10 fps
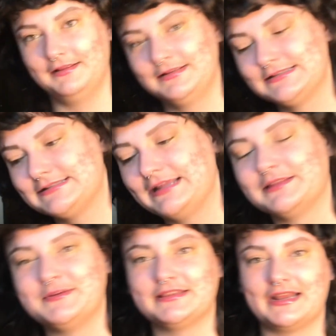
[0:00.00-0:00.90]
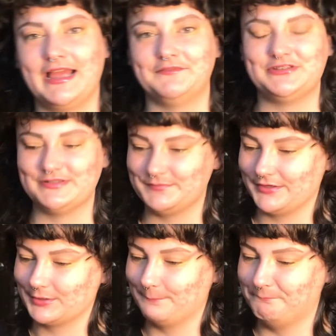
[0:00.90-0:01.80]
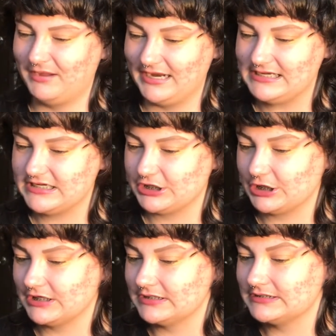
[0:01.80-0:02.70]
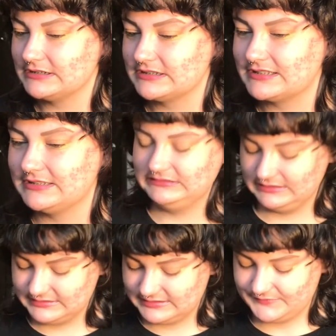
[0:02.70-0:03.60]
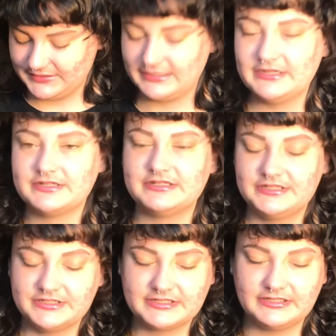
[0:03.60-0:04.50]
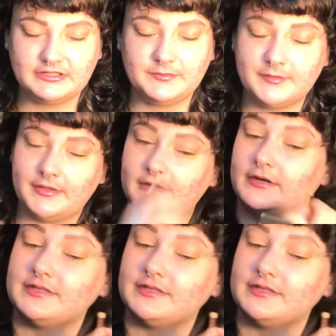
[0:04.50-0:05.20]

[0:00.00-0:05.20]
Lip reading: Telling me that I have to use better binders and stuff that adheres it to your skin a little bit better.